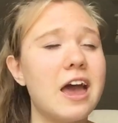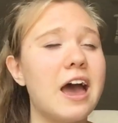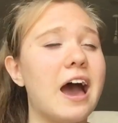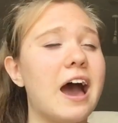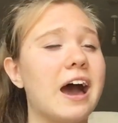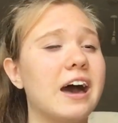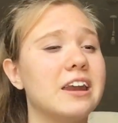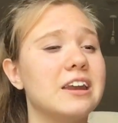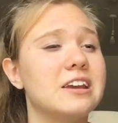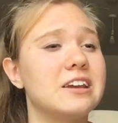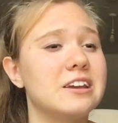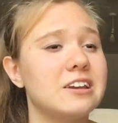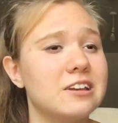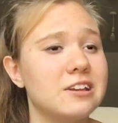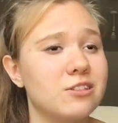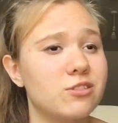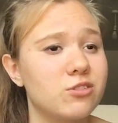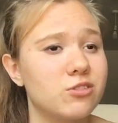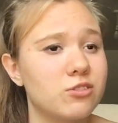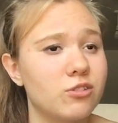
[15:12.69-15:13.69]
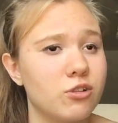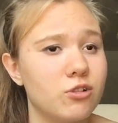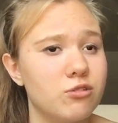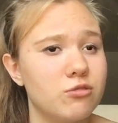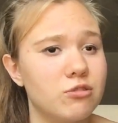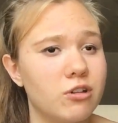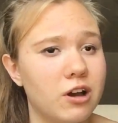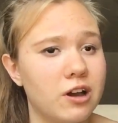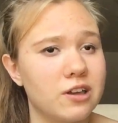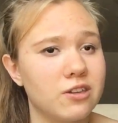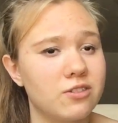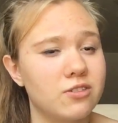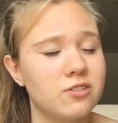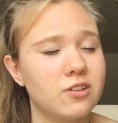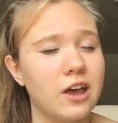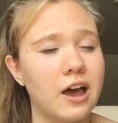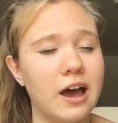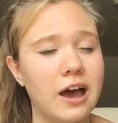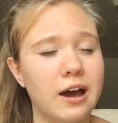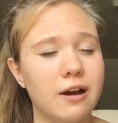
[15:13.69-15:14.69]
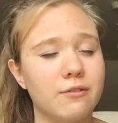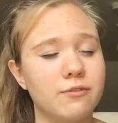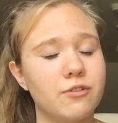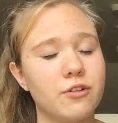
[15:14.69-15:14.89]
And it is so nice to have